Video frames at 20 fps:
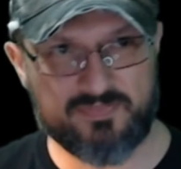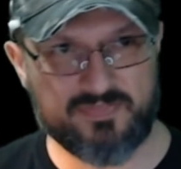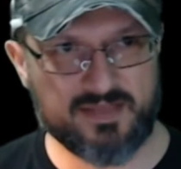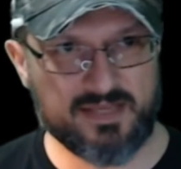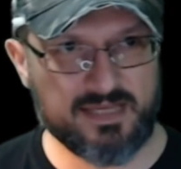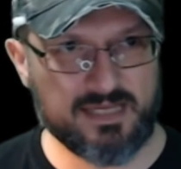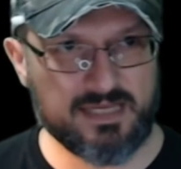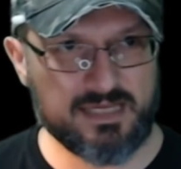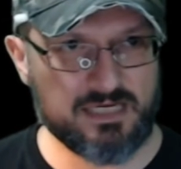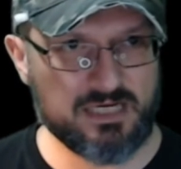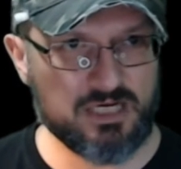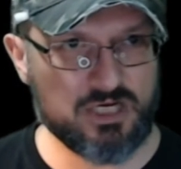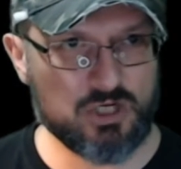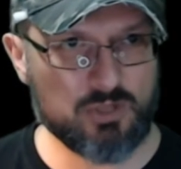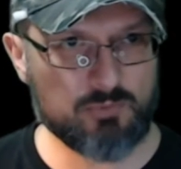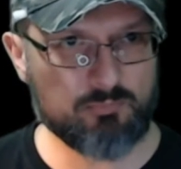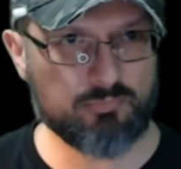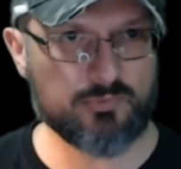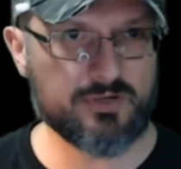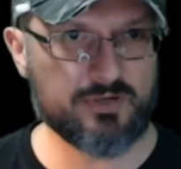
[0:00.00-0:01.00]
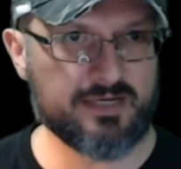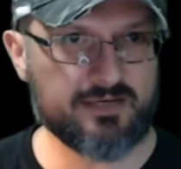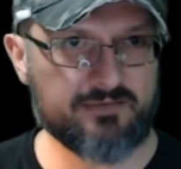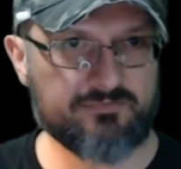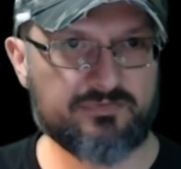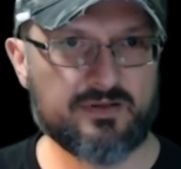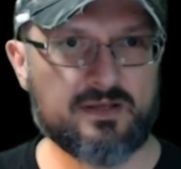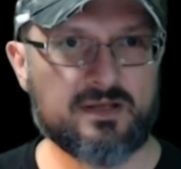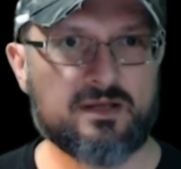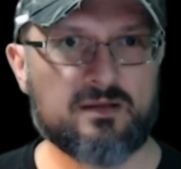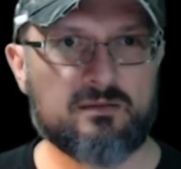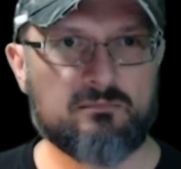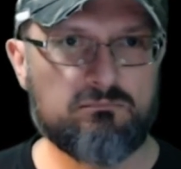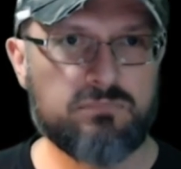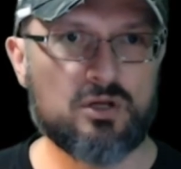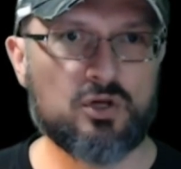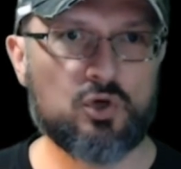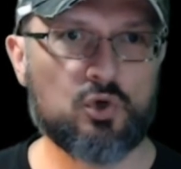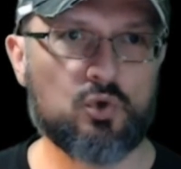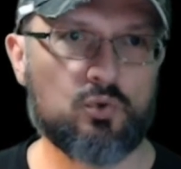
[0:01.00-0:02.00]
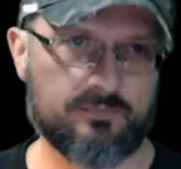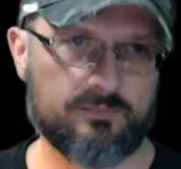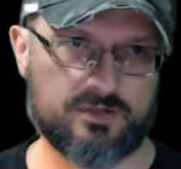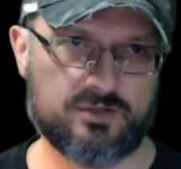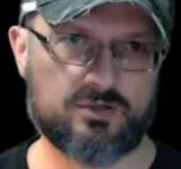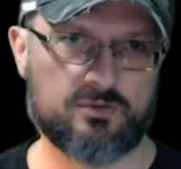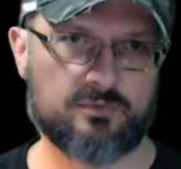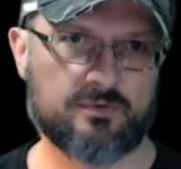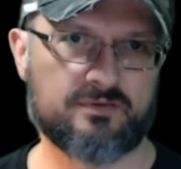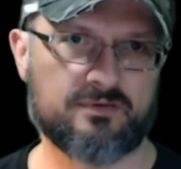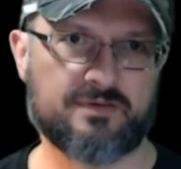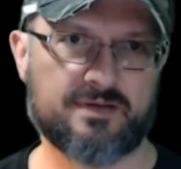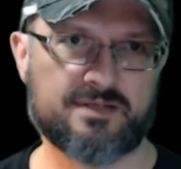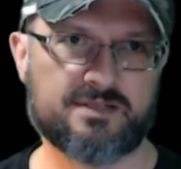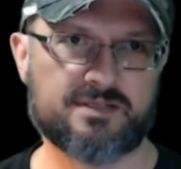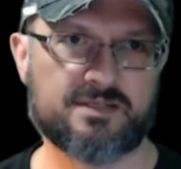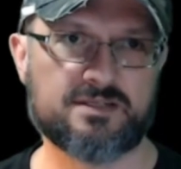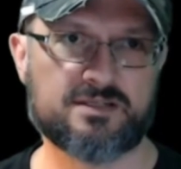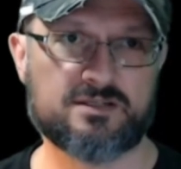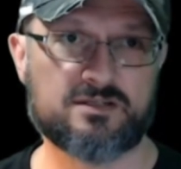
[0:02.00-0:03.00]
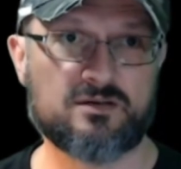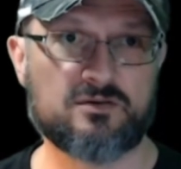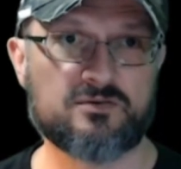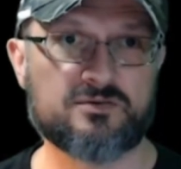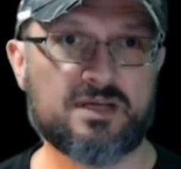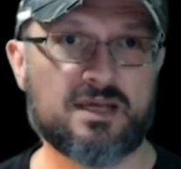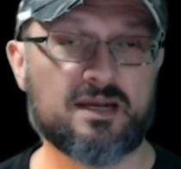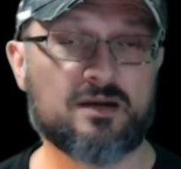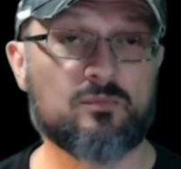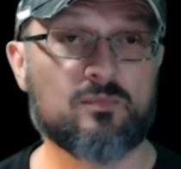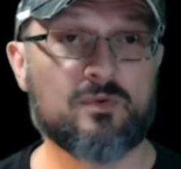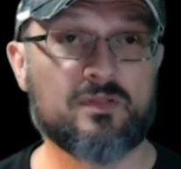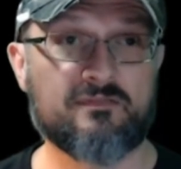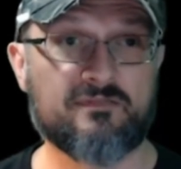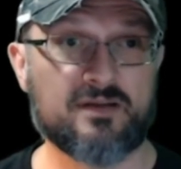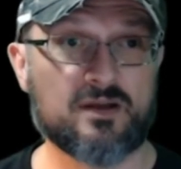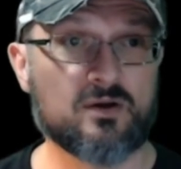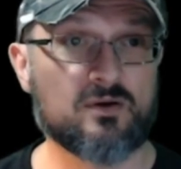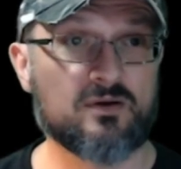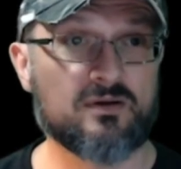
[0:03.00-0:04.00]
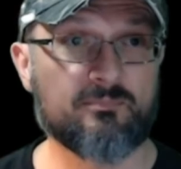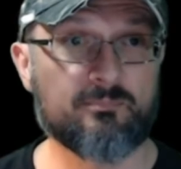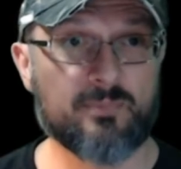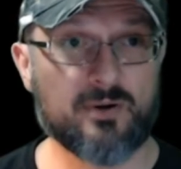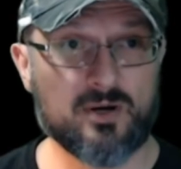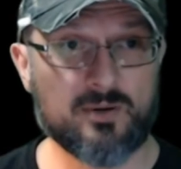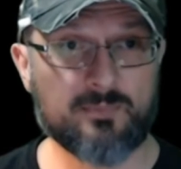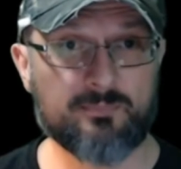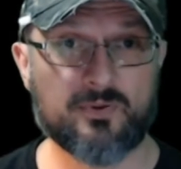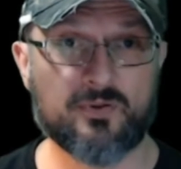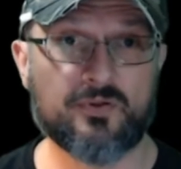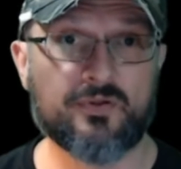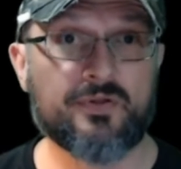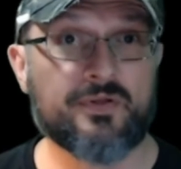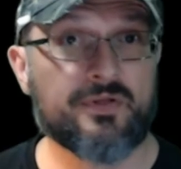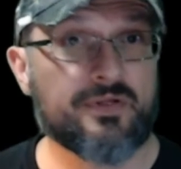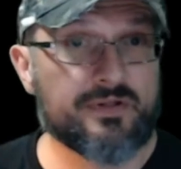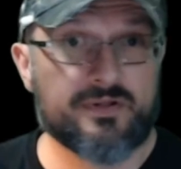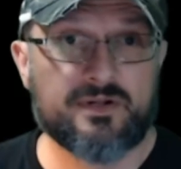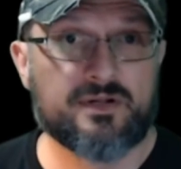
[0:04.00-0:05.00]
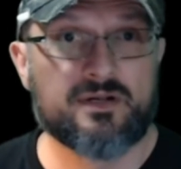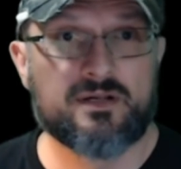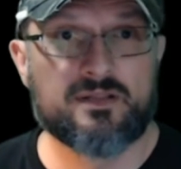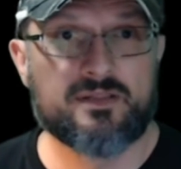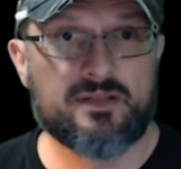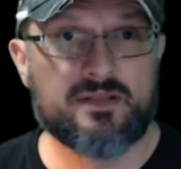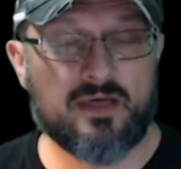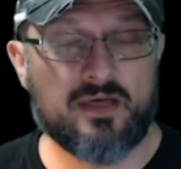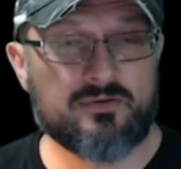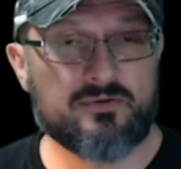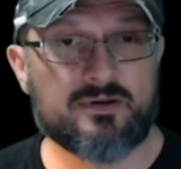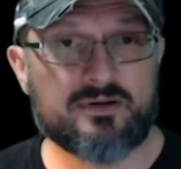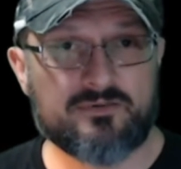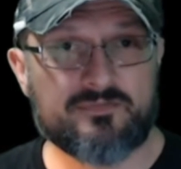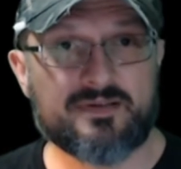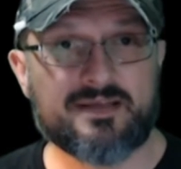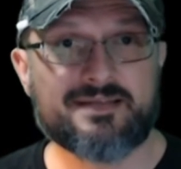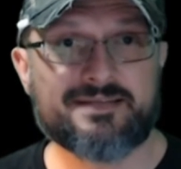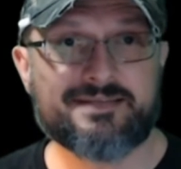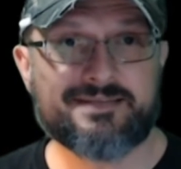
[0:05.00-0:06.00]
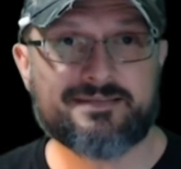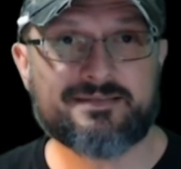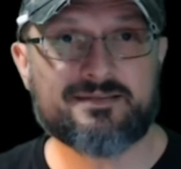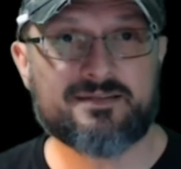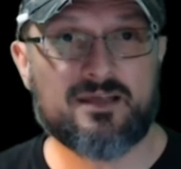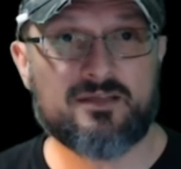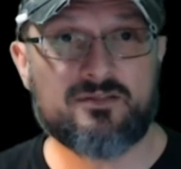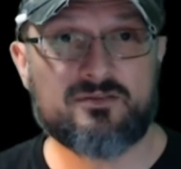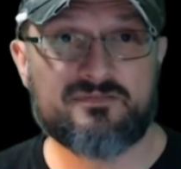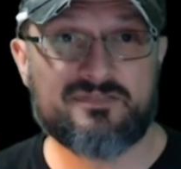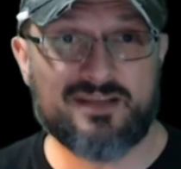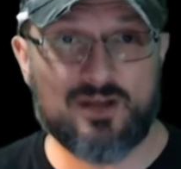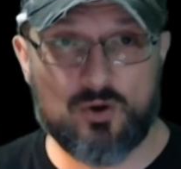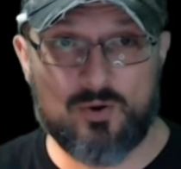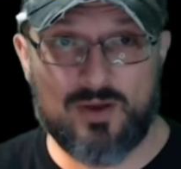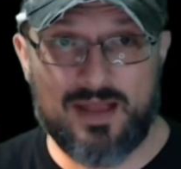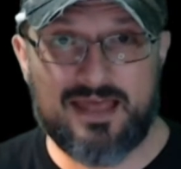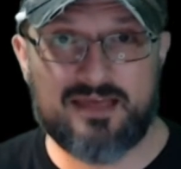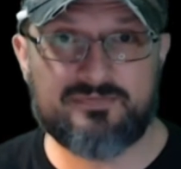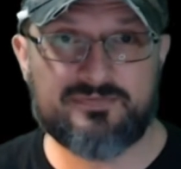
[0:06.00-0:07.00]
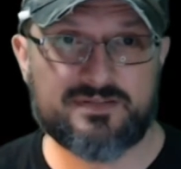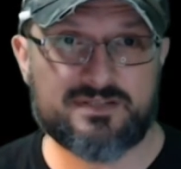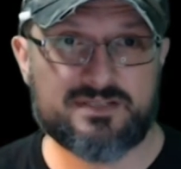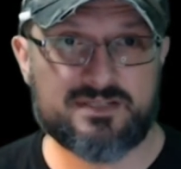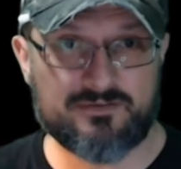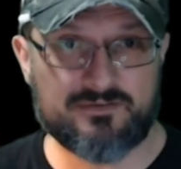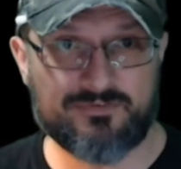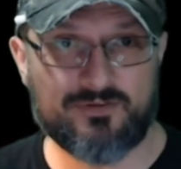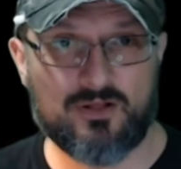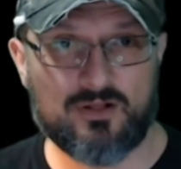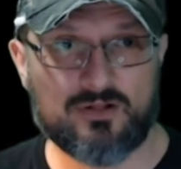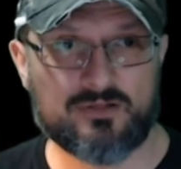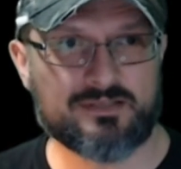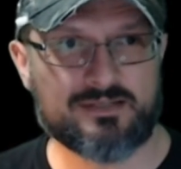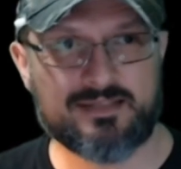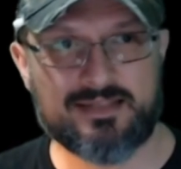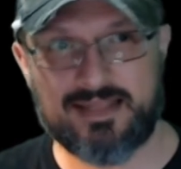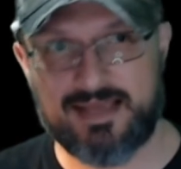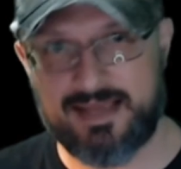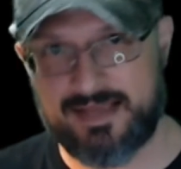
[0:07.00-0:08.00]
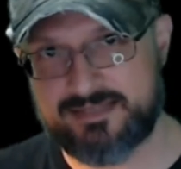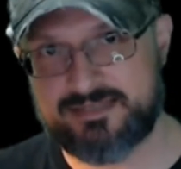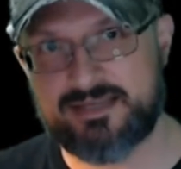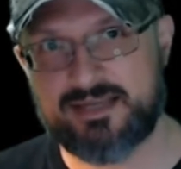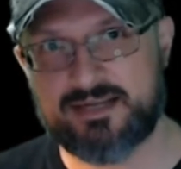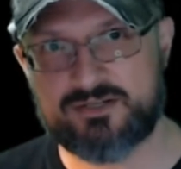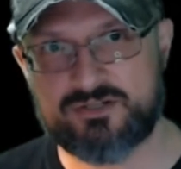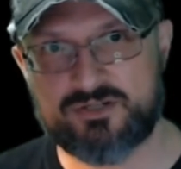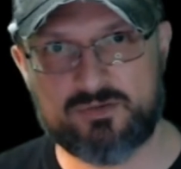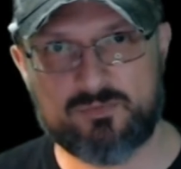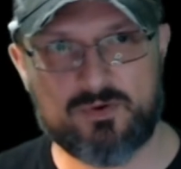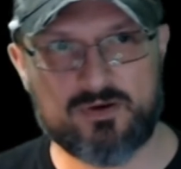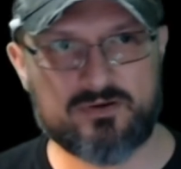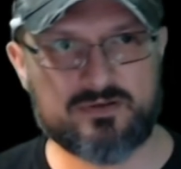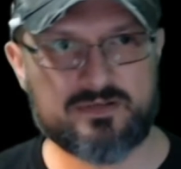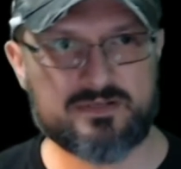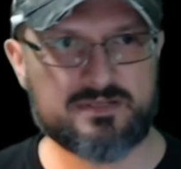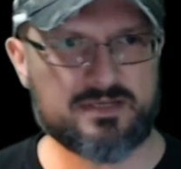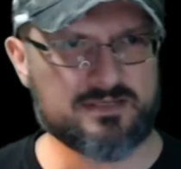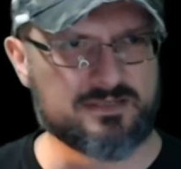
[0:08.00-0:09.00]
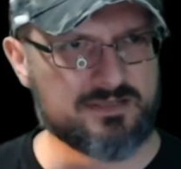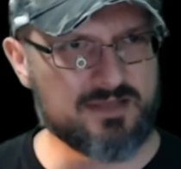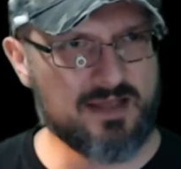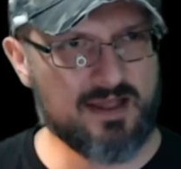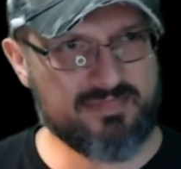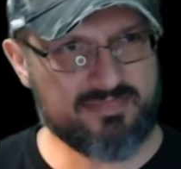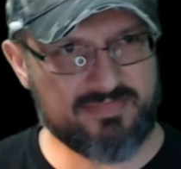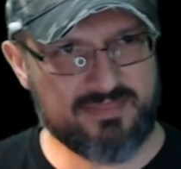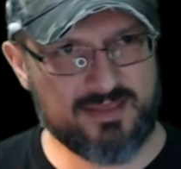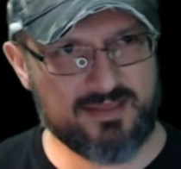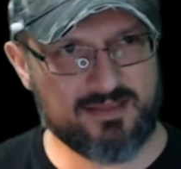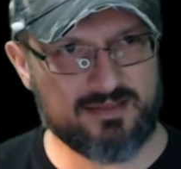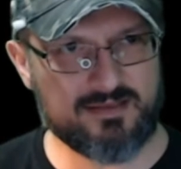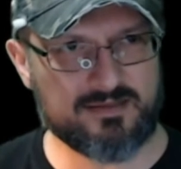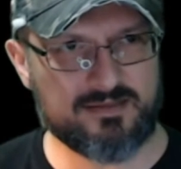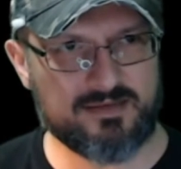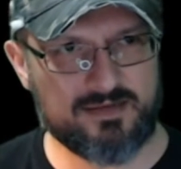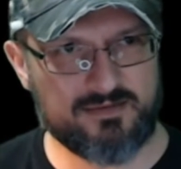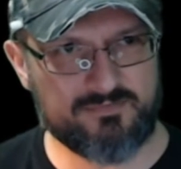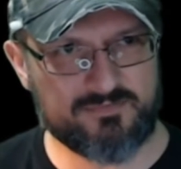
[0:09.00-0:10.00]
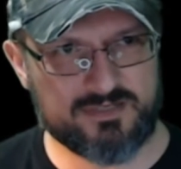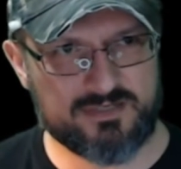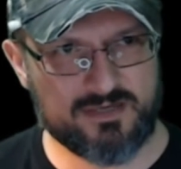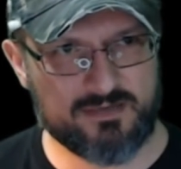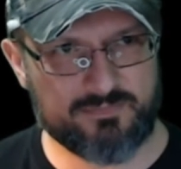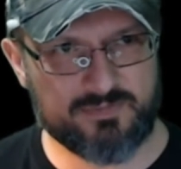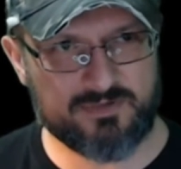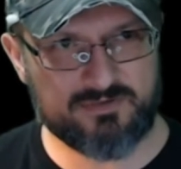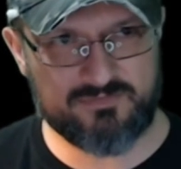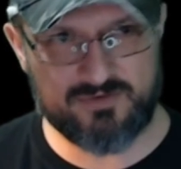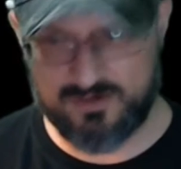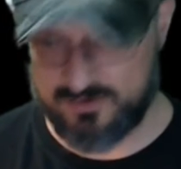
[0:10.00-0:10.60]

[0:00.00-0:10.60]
in here, brief, boom, the 2 interfaces associated with VRF purple. The other interface, the other VRF is default, and that's actually where it exists. I think I can even type in VRF